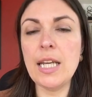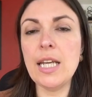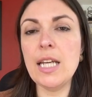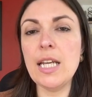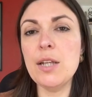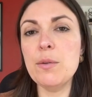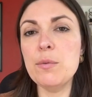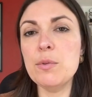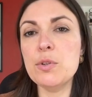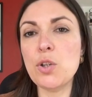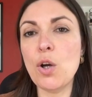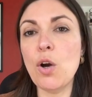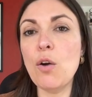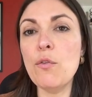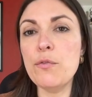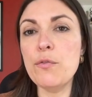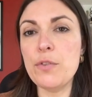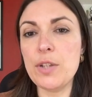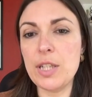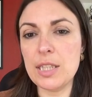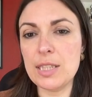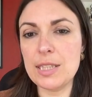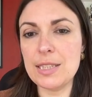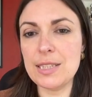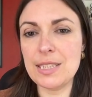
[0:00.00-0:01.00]
it was
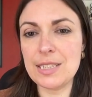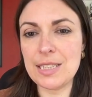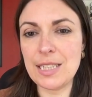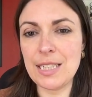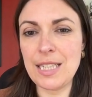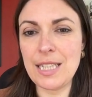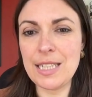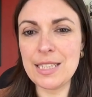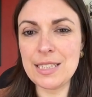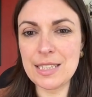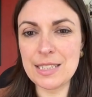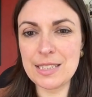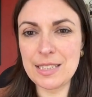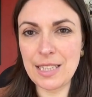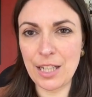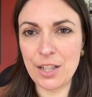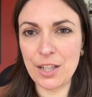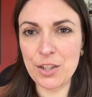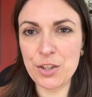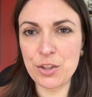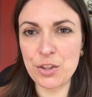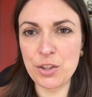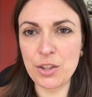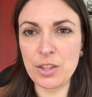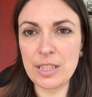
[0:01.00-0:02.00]
obvious that an
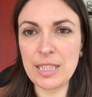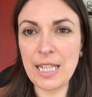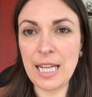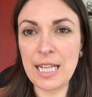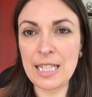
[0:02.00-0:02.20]
intersectional